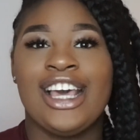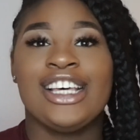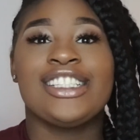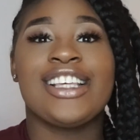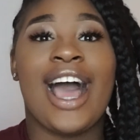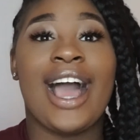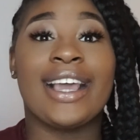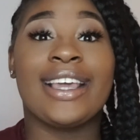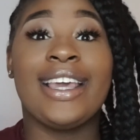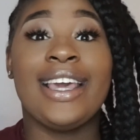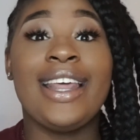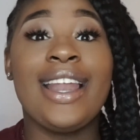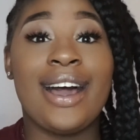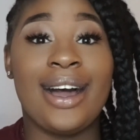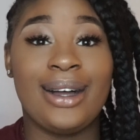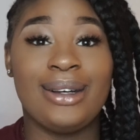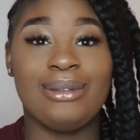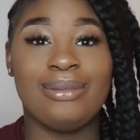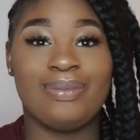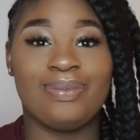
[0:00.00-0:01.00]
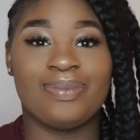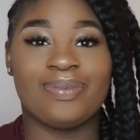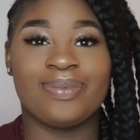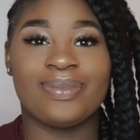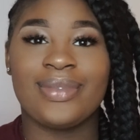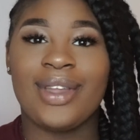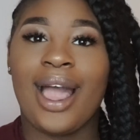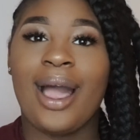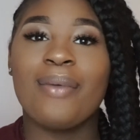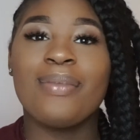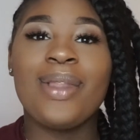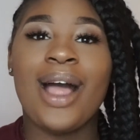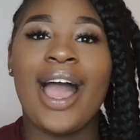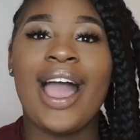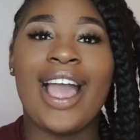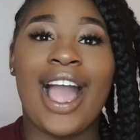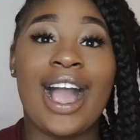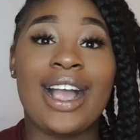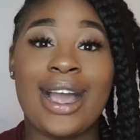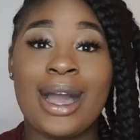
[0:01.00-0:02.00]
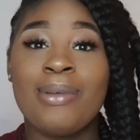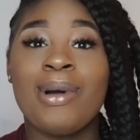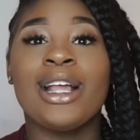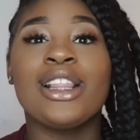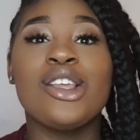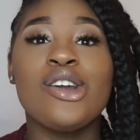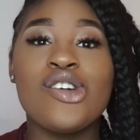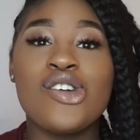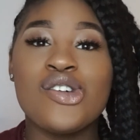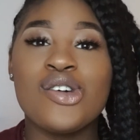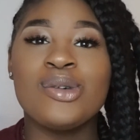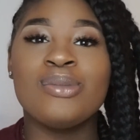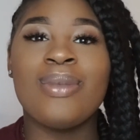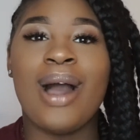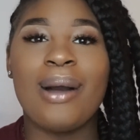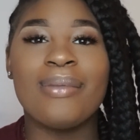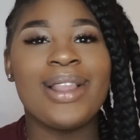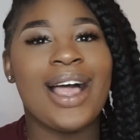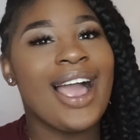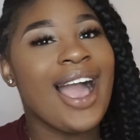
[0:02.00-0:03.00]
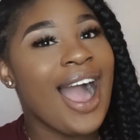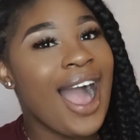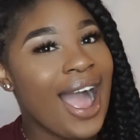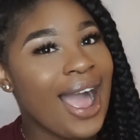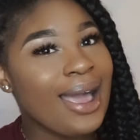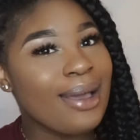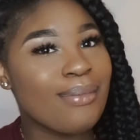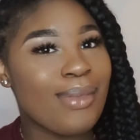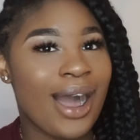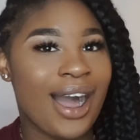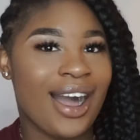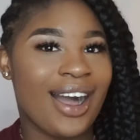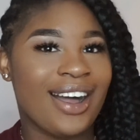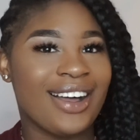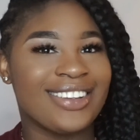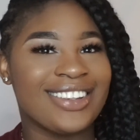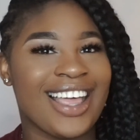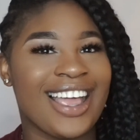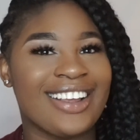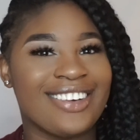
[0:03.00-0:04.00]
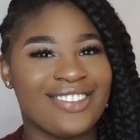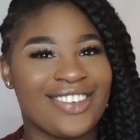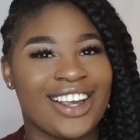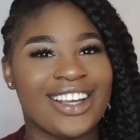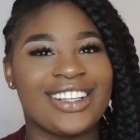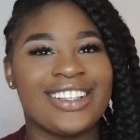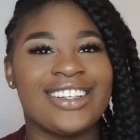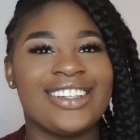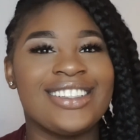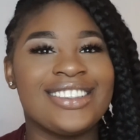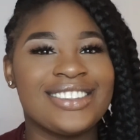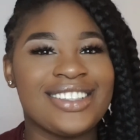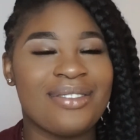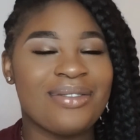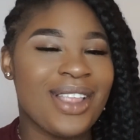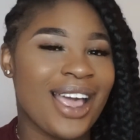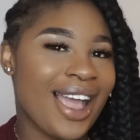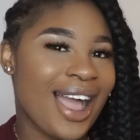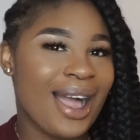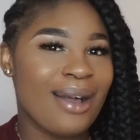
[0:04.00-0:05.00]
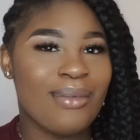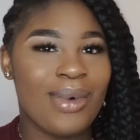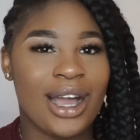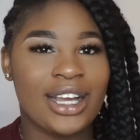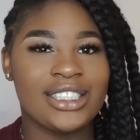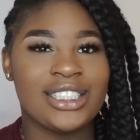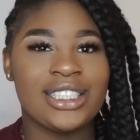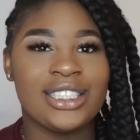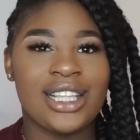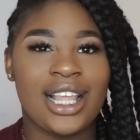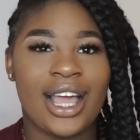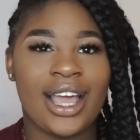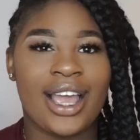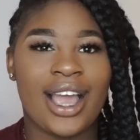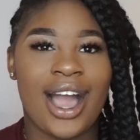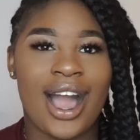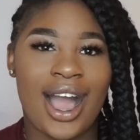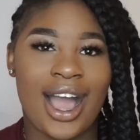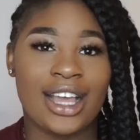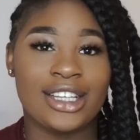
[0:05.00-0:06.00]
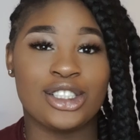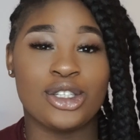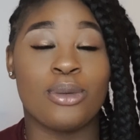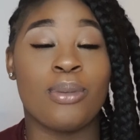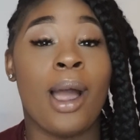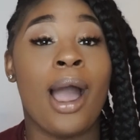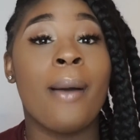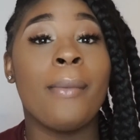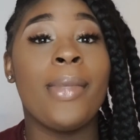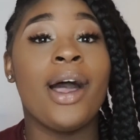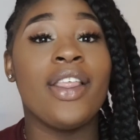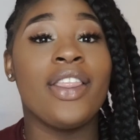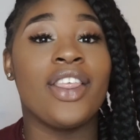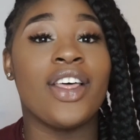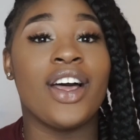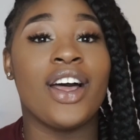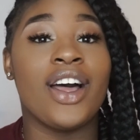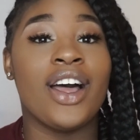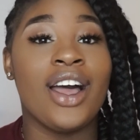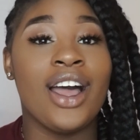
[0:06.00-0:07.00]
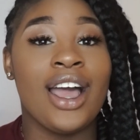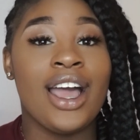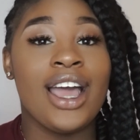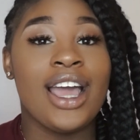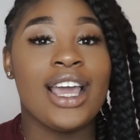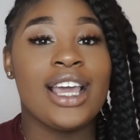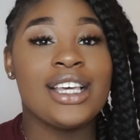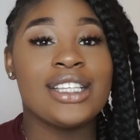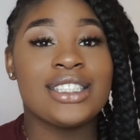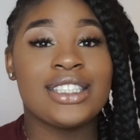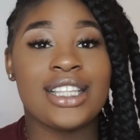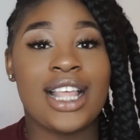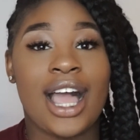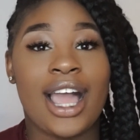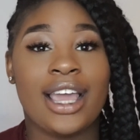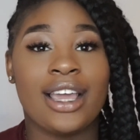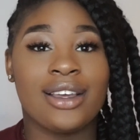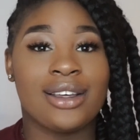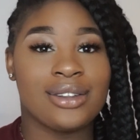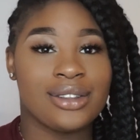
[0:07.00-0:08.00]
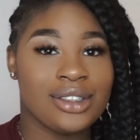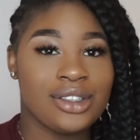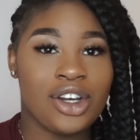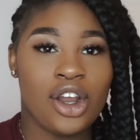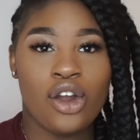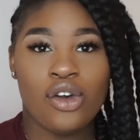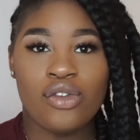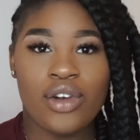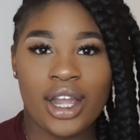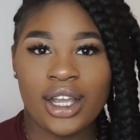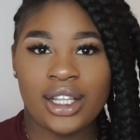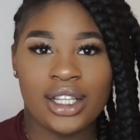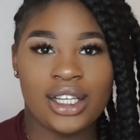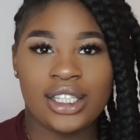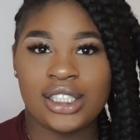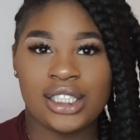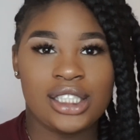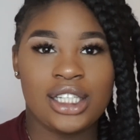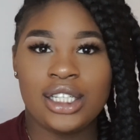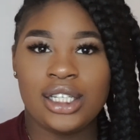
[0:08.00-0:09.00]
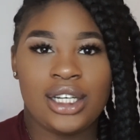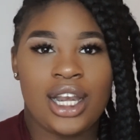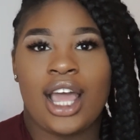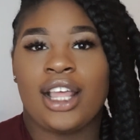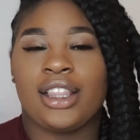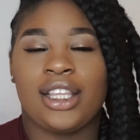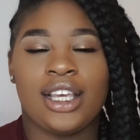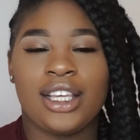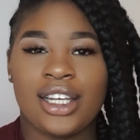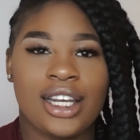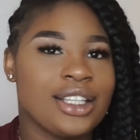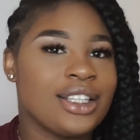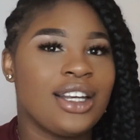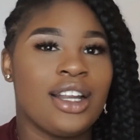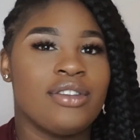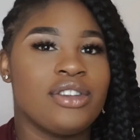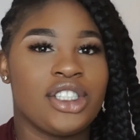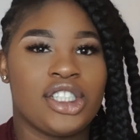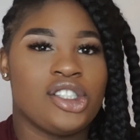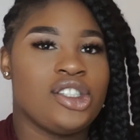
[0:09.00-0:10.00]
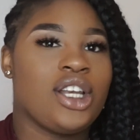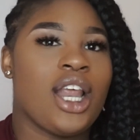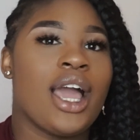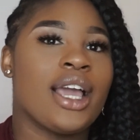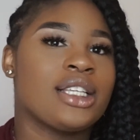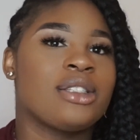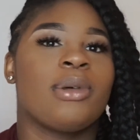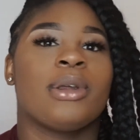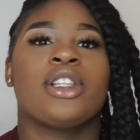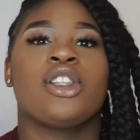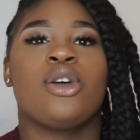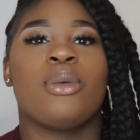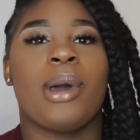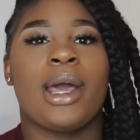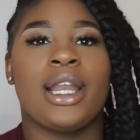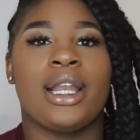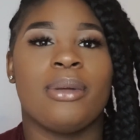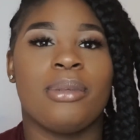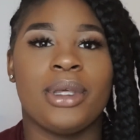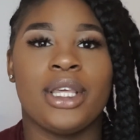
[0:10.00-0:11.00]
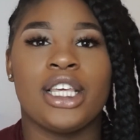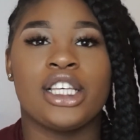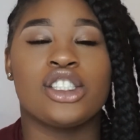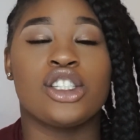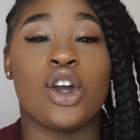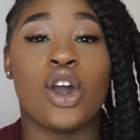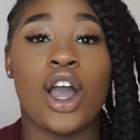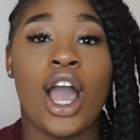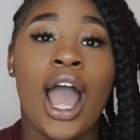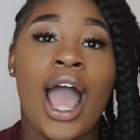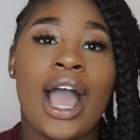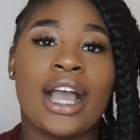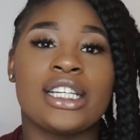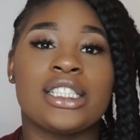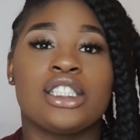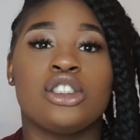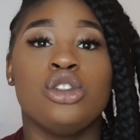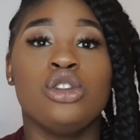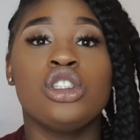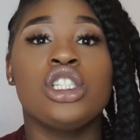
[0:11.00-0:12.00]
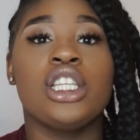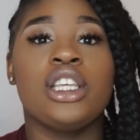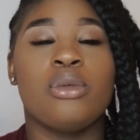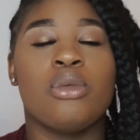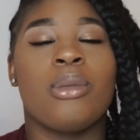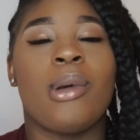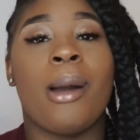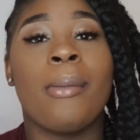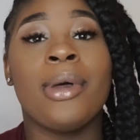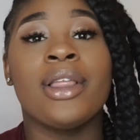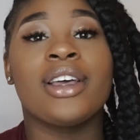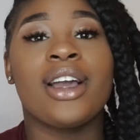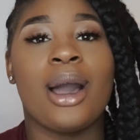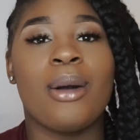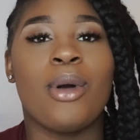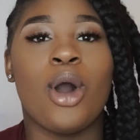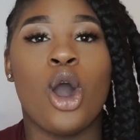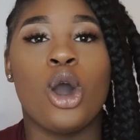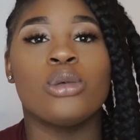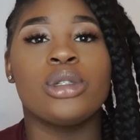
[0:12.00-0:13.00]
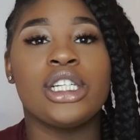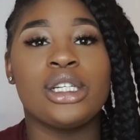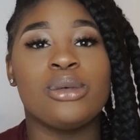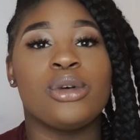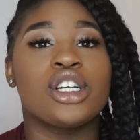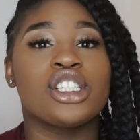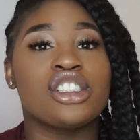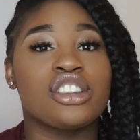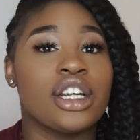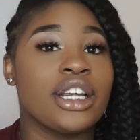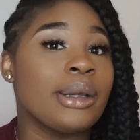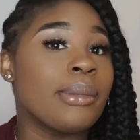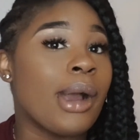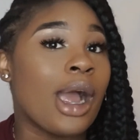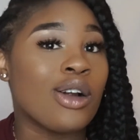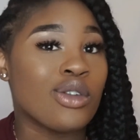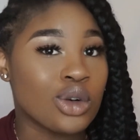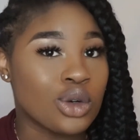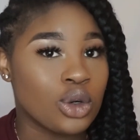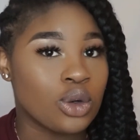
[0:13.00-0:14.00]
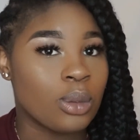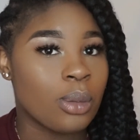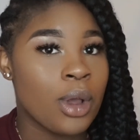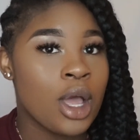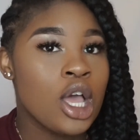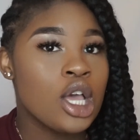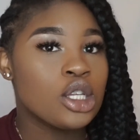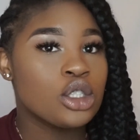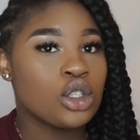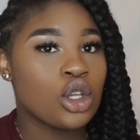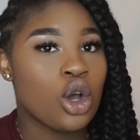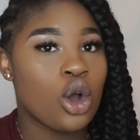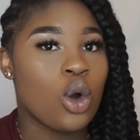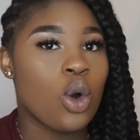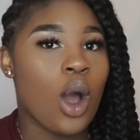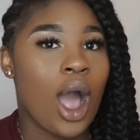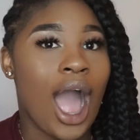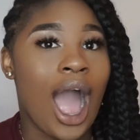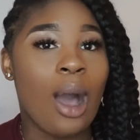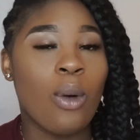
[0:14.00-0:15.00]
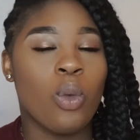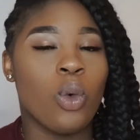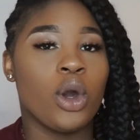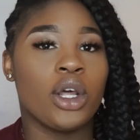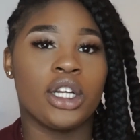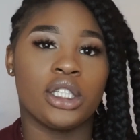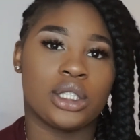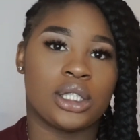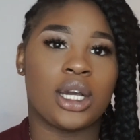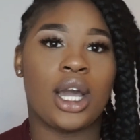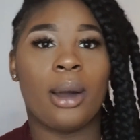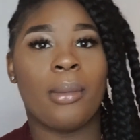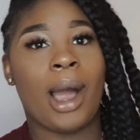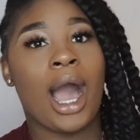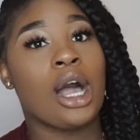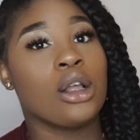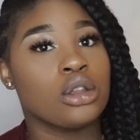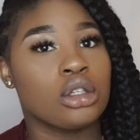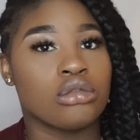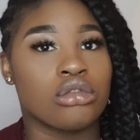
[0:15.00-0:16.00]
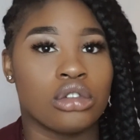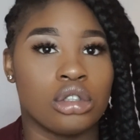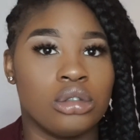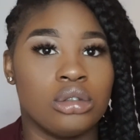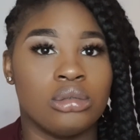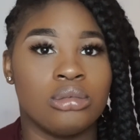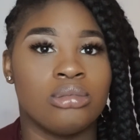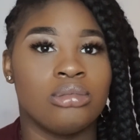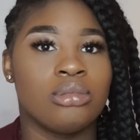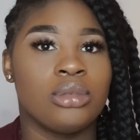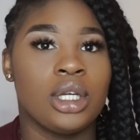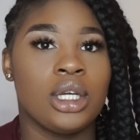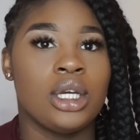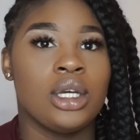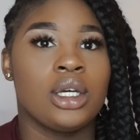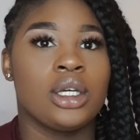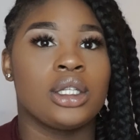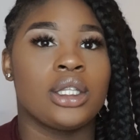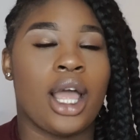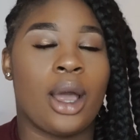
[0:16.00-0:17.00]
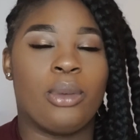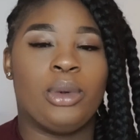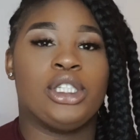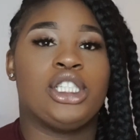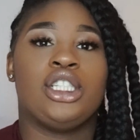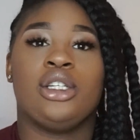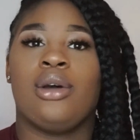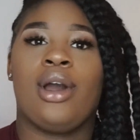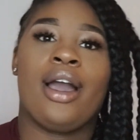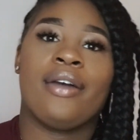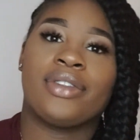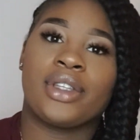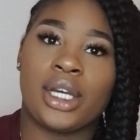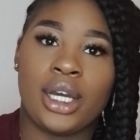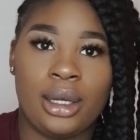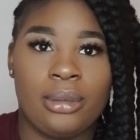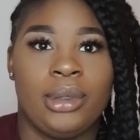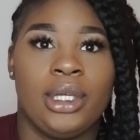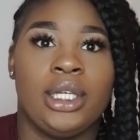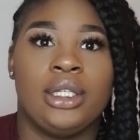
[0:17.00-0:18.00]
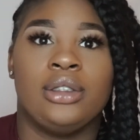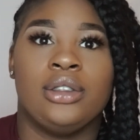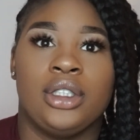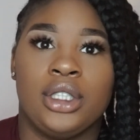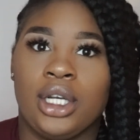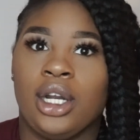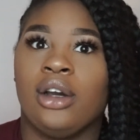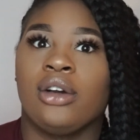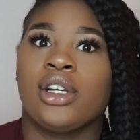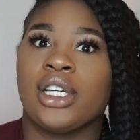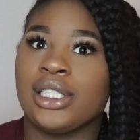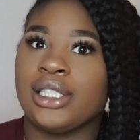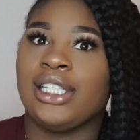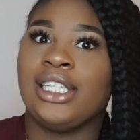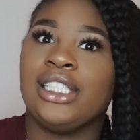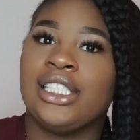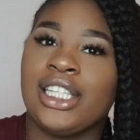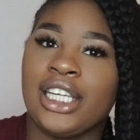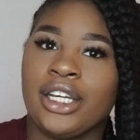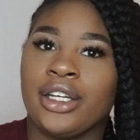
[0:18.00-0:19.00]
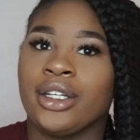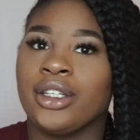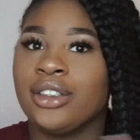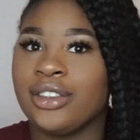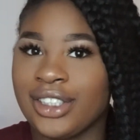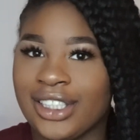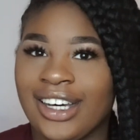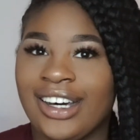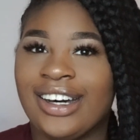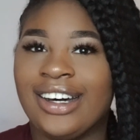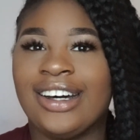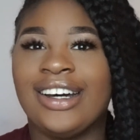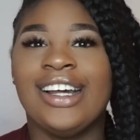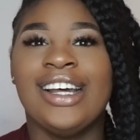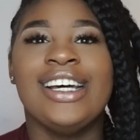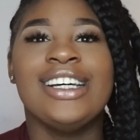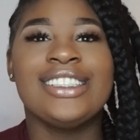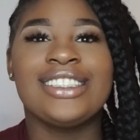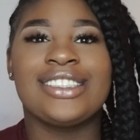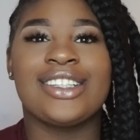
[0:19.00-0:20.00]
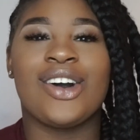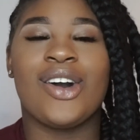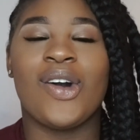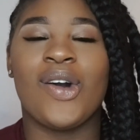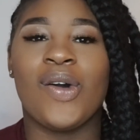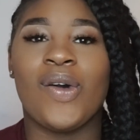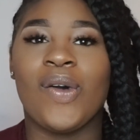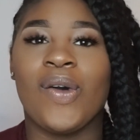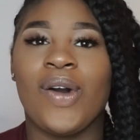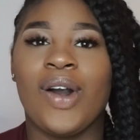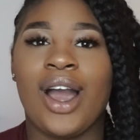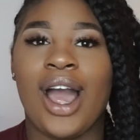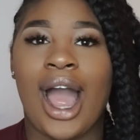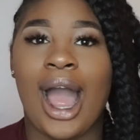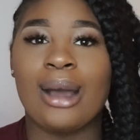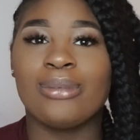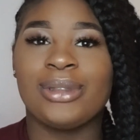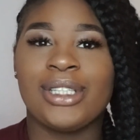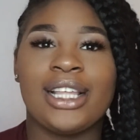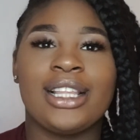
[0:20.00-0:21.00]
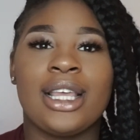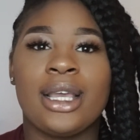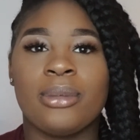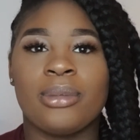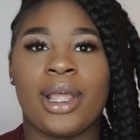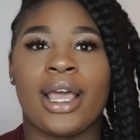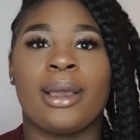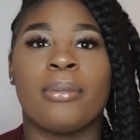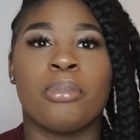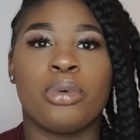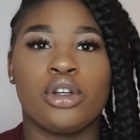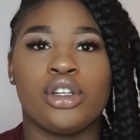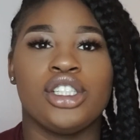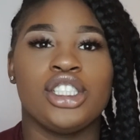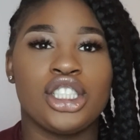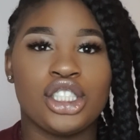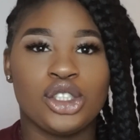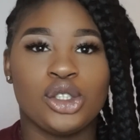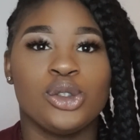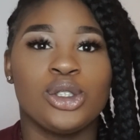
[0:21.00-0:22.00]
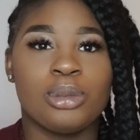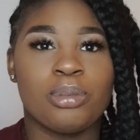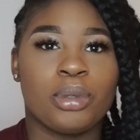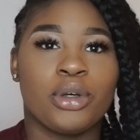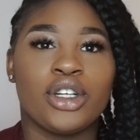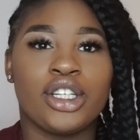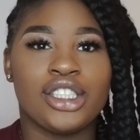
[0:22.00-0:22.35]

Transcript: So I get up. I'm like, I come out the room. I'm like, hi, Ma. Like, regular. I'm like, hi, Ma. She like, hi. So my mother is like, you know, regular. She ain't not thinking nothing of it. She not expecting nobody to be here. So, because usually when my mother comes home, she walks straight in my room. So I wanted to come out the room. That way she don't have to come in, you know, because he's here. Duh. So I'm telling him, like, put on your shoes.